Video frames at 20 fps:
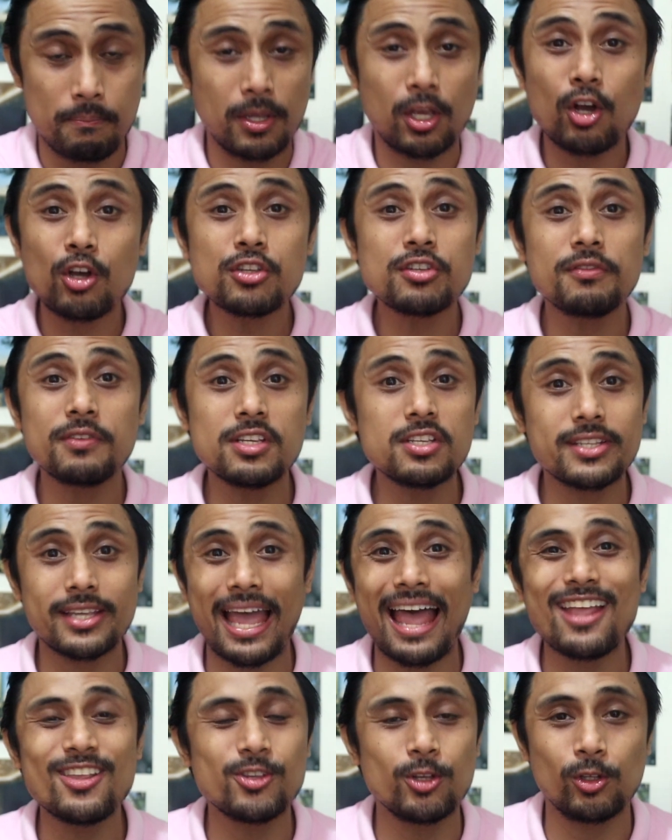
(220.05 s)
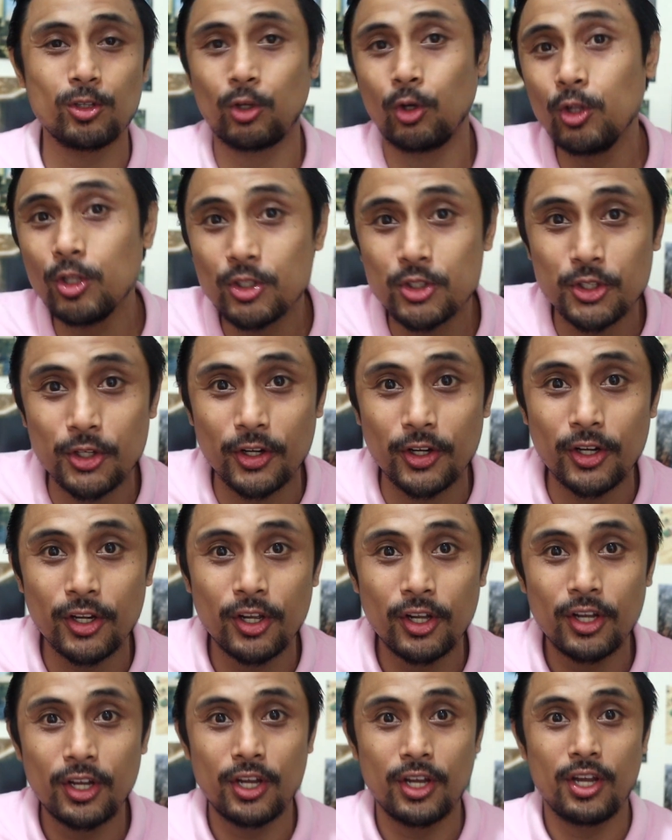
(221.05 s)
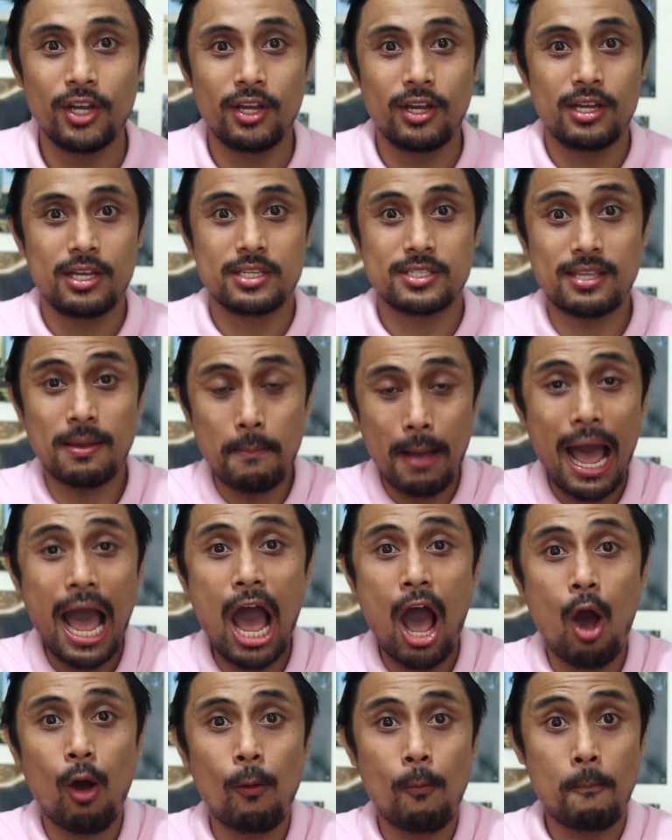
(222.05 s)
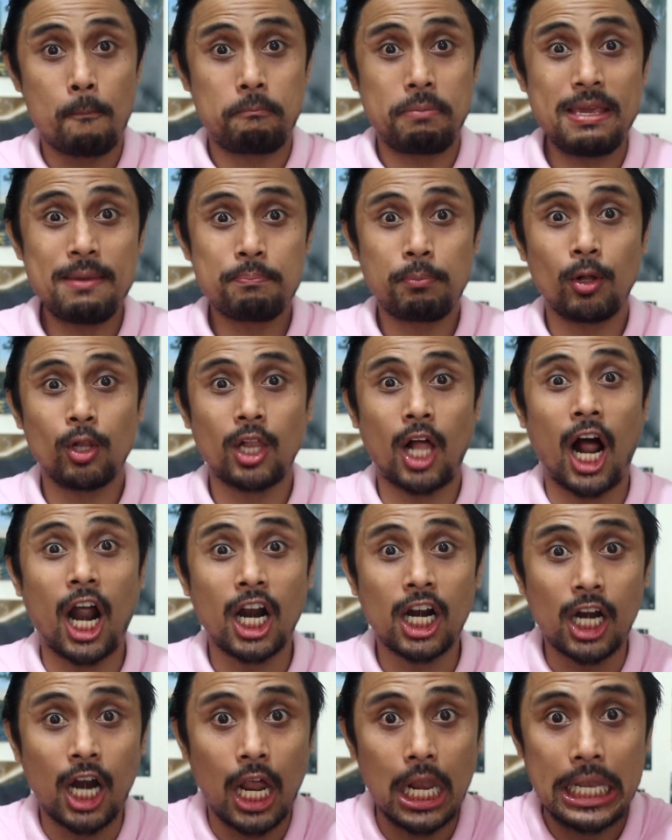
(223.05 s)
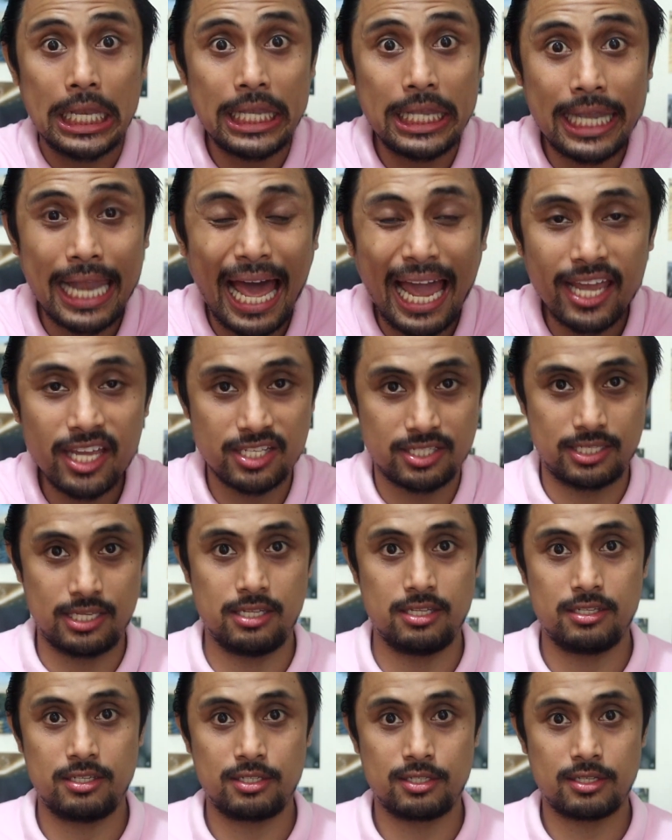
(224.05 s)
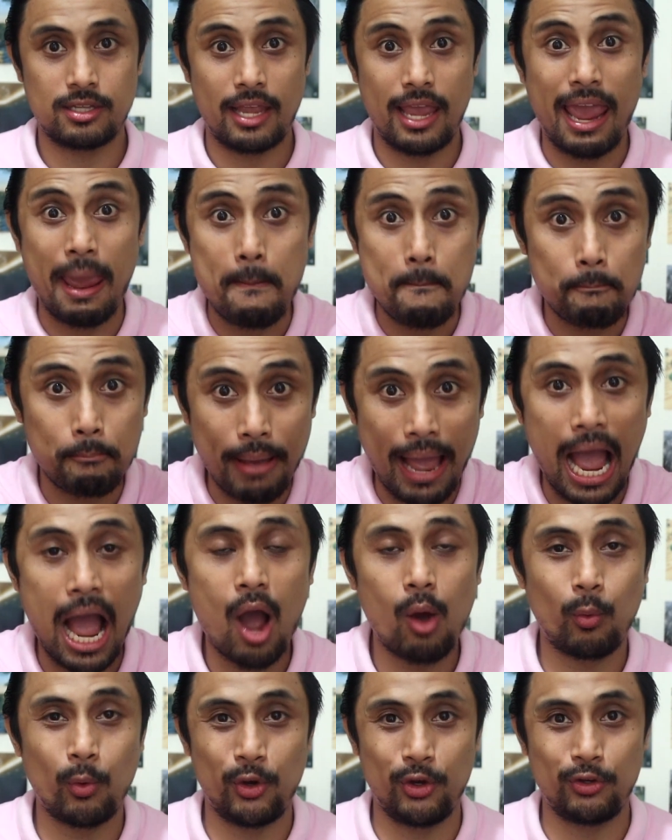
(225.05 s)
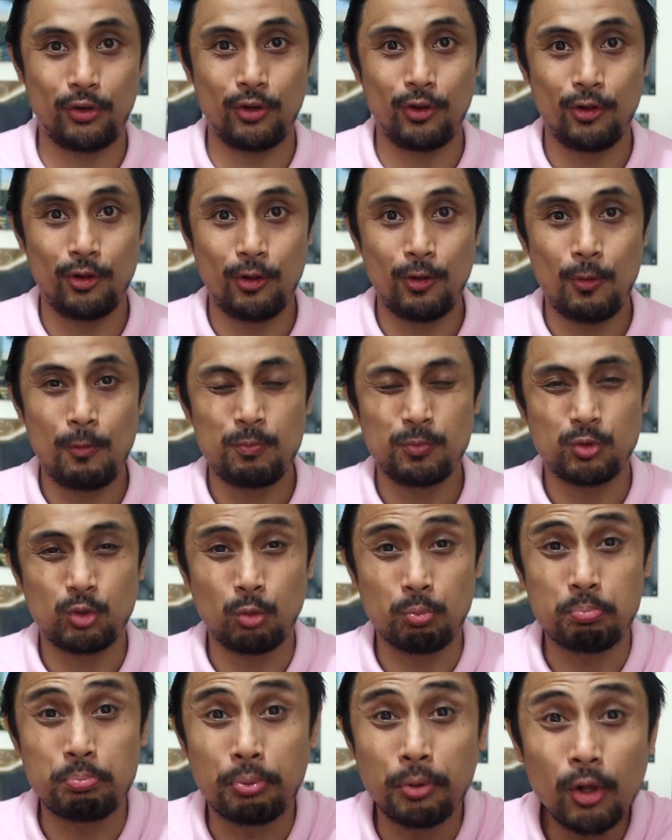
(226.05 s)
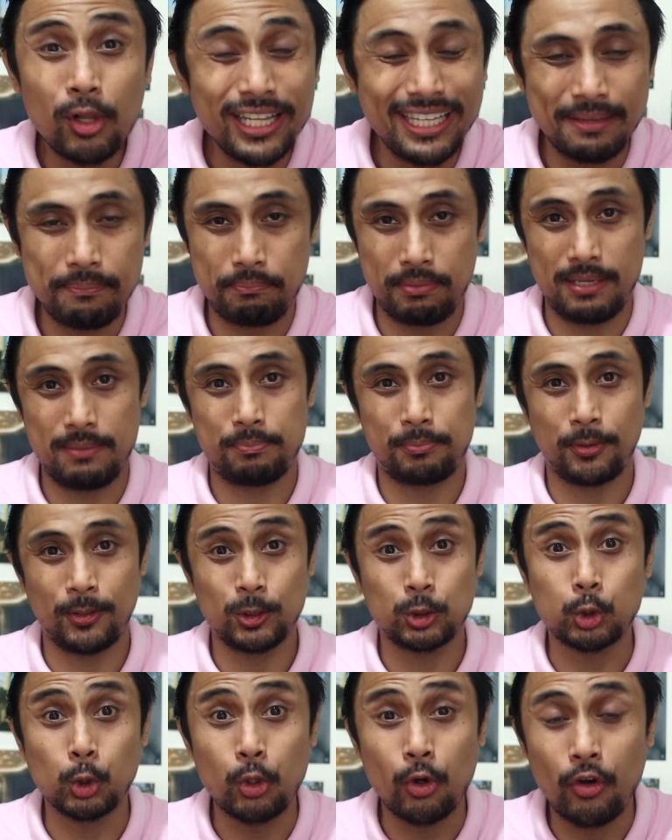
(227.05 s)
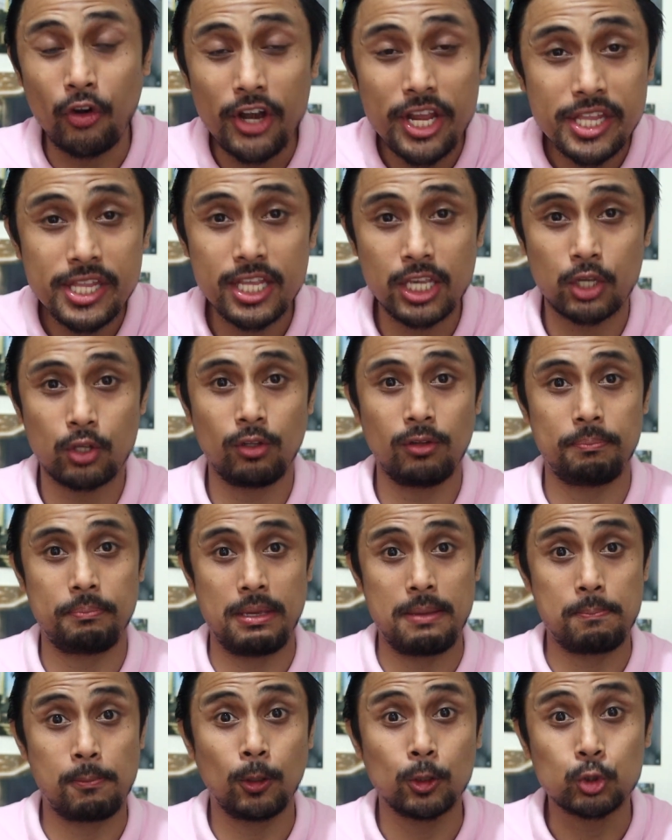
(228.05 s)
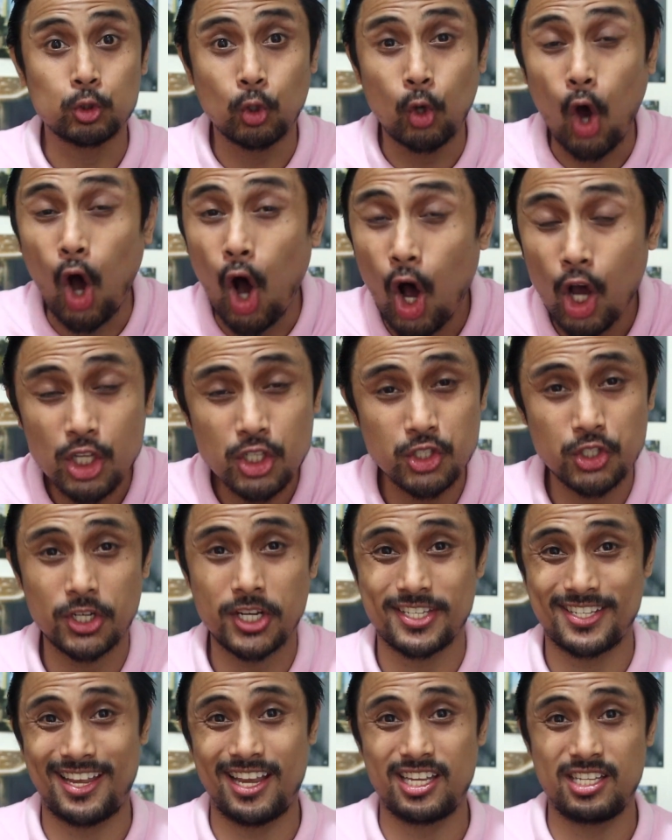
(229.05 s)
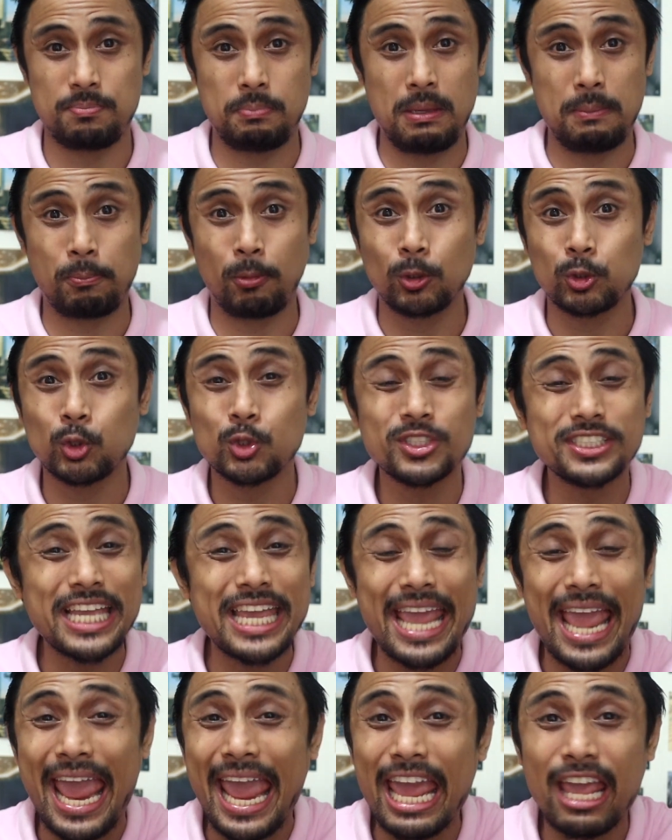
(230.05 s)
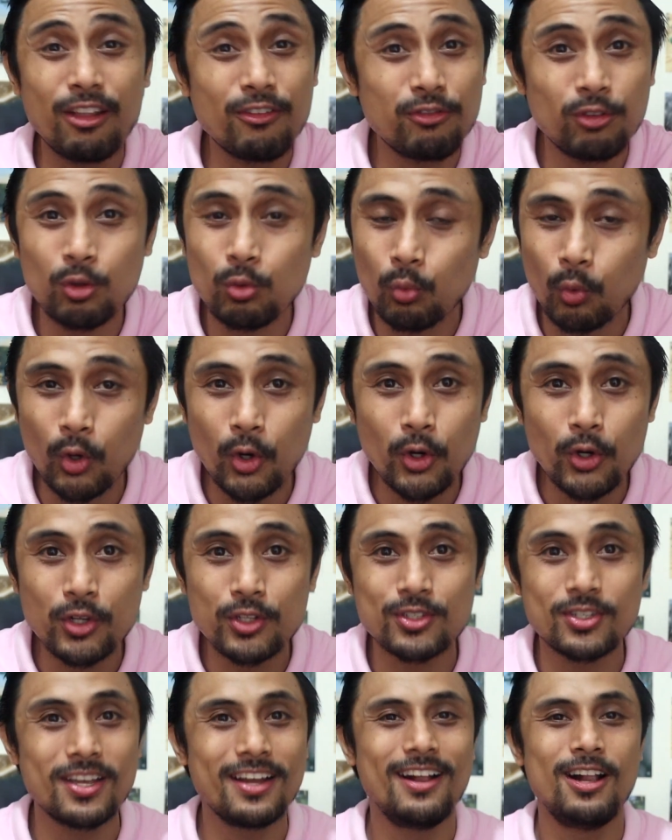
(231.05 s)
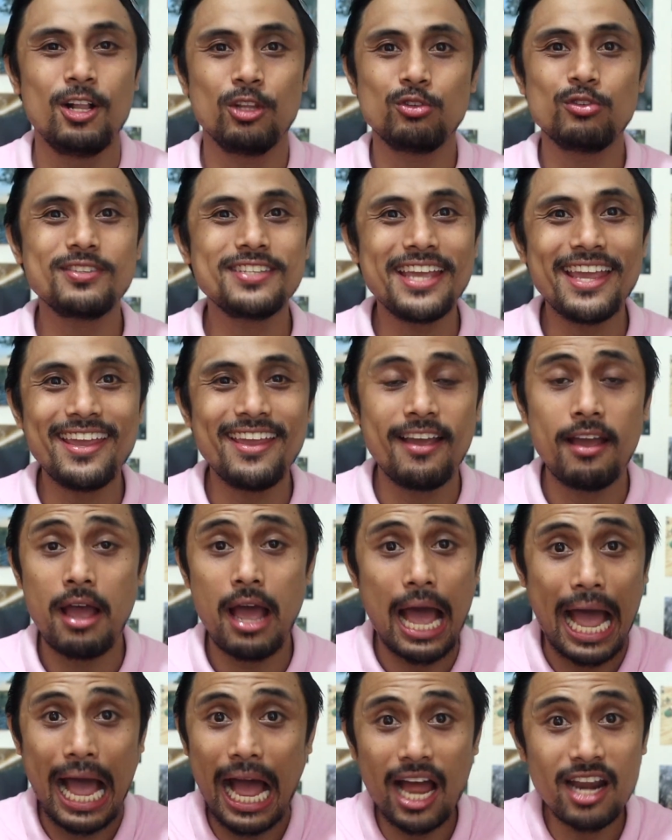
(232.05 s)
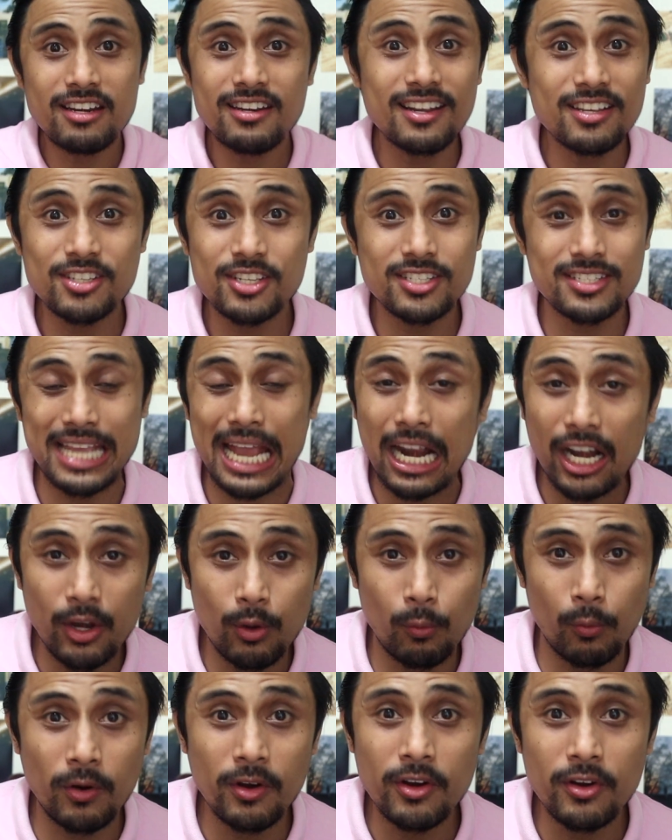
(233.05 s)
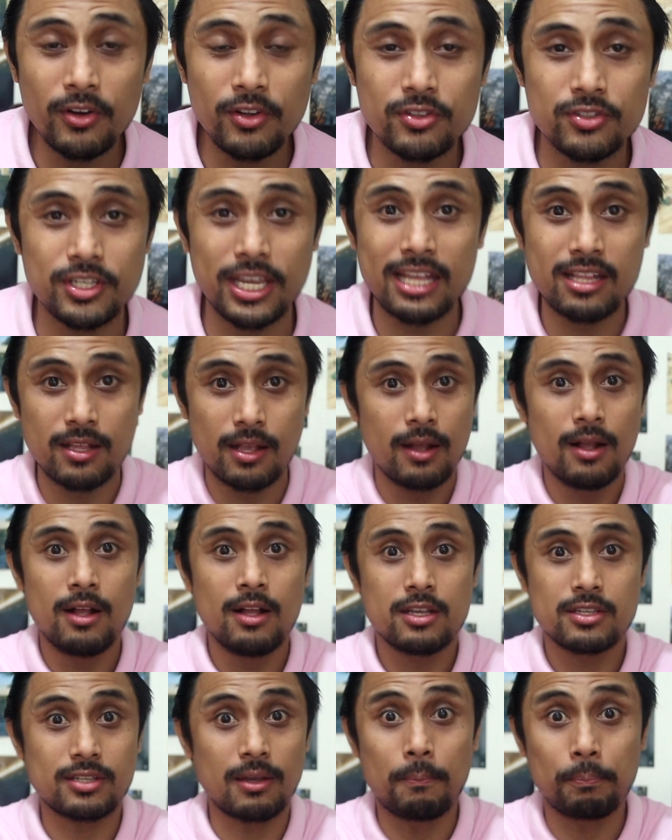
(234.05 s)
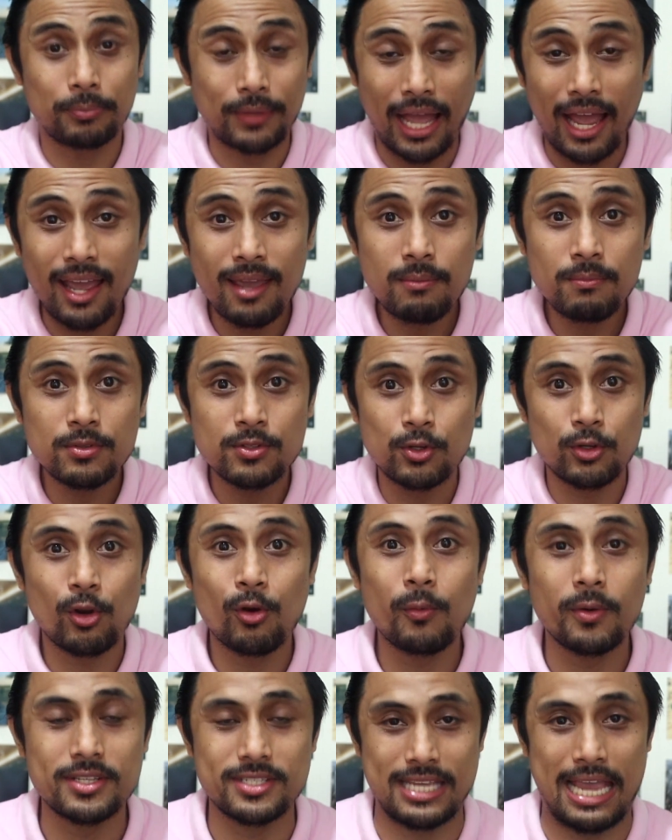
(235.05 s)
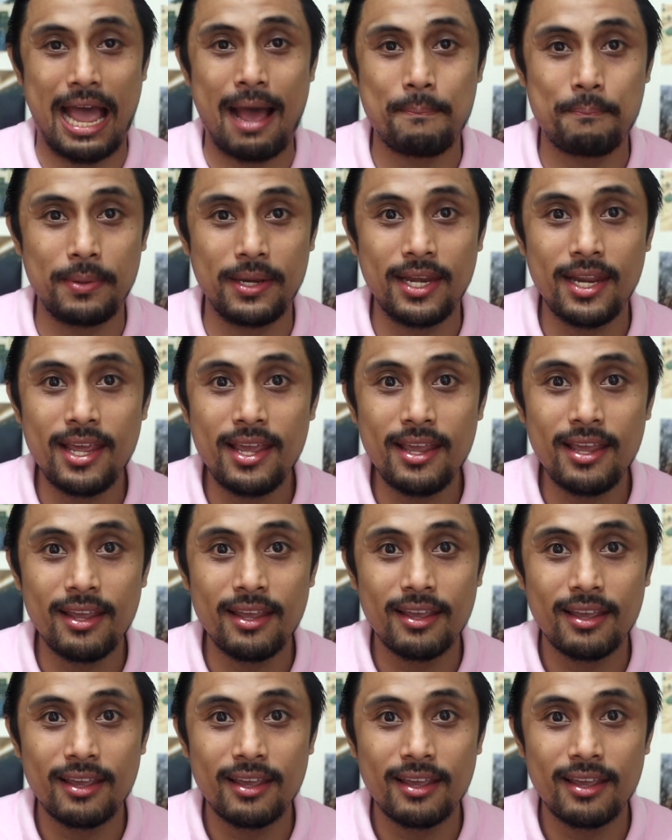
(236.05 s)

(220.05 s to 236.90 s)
Because of this cancel culture, somehow people are licensed, empowered to bully people, to ridicule people, to ostracize people, to say hateful words, to say unnecessary words. And sometimes, you know what's happening?